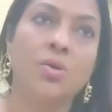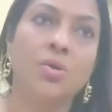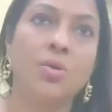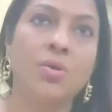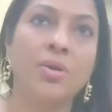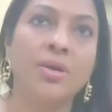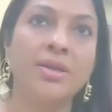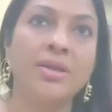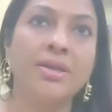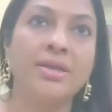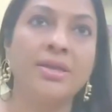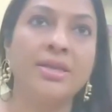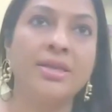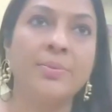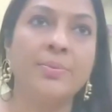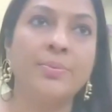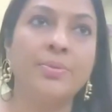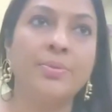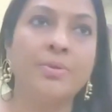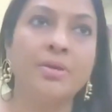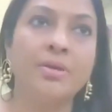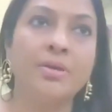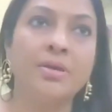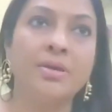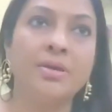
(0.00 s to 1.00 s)
Going
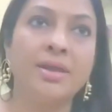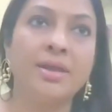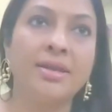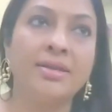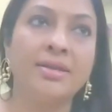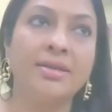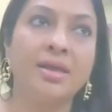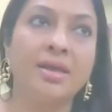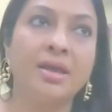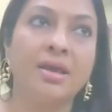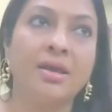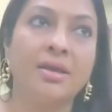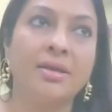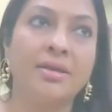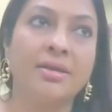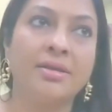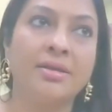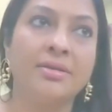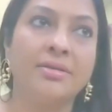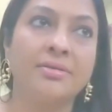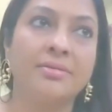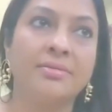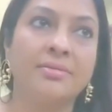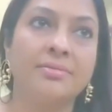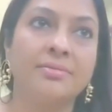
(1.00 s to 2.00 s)
deeper at
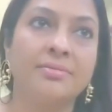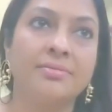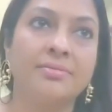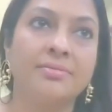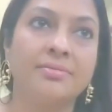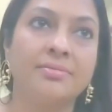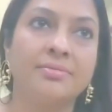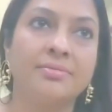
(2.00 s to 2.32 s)
9.